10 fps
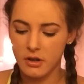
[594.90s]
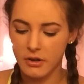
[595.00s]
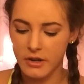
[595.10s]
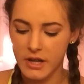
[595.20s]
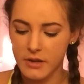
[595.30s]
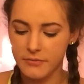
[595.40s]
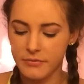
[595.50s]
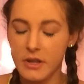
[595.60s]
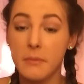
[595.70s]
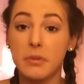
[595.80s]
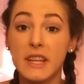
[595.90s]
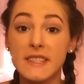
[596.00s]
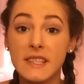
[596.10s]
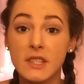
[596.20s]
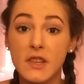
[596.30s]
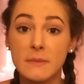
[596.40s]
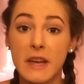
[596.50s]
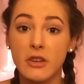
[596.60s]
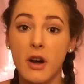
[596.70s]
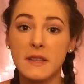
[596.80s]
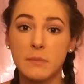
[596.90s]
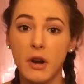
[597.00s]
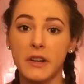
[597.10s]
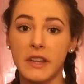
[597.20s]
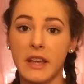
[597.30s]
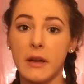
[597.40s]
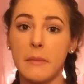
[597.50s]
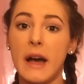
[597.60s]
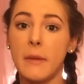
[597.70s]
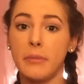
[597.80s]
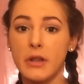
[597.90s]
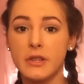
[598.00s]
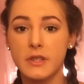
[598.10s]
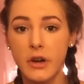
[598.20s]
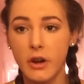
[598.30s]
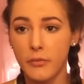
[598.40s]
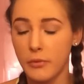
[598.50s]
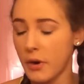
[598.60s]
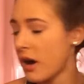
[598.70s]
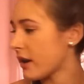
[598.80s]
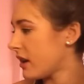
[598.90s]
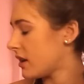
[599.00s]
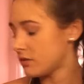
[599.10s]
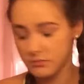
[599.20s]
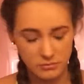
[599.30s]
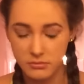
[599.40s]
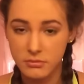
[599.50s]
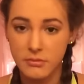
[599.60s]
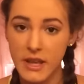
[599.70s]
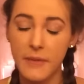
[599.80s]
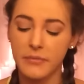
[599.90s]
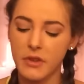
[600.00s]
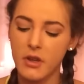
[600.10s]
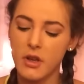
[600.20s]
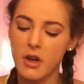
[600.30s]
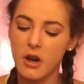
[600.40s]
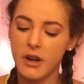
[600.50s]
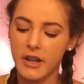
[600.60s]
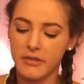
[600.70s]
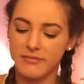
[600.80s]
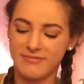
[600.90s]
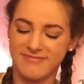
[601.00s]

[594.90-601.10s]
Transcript: All right. Please excuse my dog's barking. My brother just got home from hockey and yeah. All right.